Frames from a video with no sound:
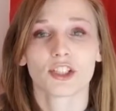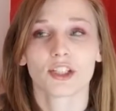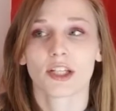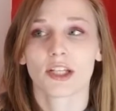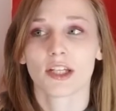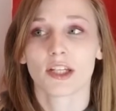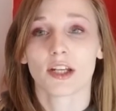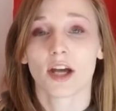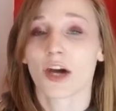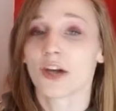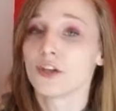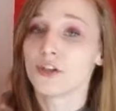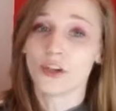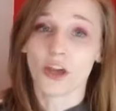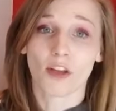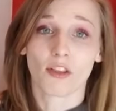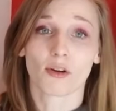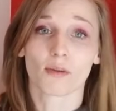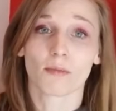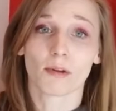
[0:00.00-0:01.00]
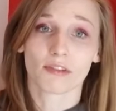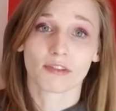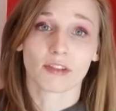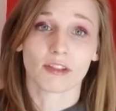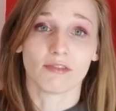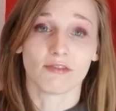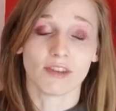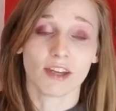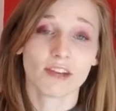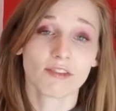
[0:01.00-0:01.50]
in another
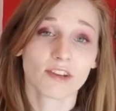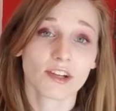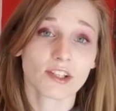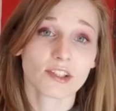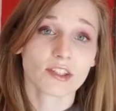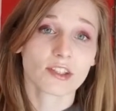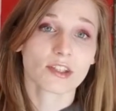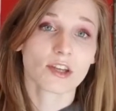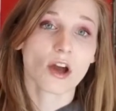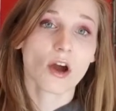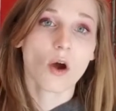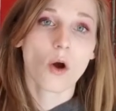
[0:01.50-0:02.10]
monthly favorites,